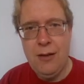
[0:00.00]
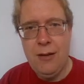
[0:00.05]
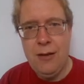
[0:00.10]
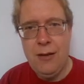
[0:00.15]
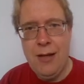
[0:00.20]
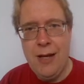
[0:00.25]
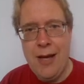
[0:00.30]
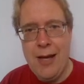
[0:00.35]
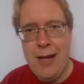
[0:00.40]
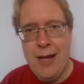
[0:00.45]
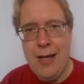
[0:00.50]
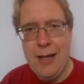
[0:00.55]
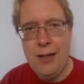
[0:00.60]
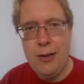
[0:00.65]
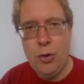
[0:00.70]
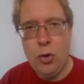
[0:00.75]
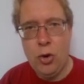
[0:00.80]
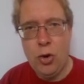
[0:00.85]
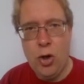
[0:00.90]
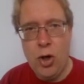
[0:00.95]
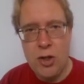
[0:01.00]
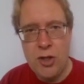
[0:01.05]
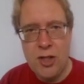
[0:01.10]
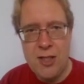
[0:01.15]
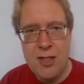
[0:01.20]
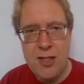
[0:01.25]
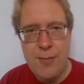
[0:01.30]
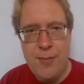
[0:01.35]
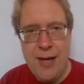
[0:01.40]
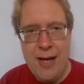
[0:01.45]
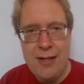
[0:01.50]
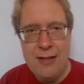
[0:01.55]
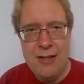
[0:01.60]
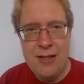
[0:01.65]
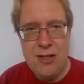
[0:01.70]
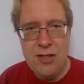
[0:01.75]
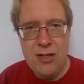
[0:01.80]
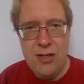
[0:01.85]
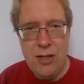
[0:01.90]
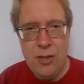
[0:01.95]
then your cousin's demand
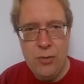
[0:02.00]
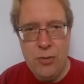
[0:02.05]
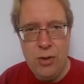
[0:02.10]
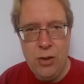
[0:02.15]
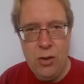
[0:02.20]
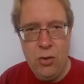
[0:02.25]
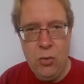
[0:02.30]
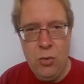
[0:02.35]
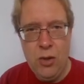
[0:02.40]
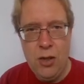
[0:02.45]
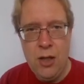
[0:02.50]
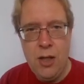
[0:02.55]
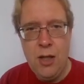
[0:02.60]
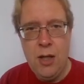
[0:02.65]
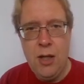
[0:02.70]
is 0,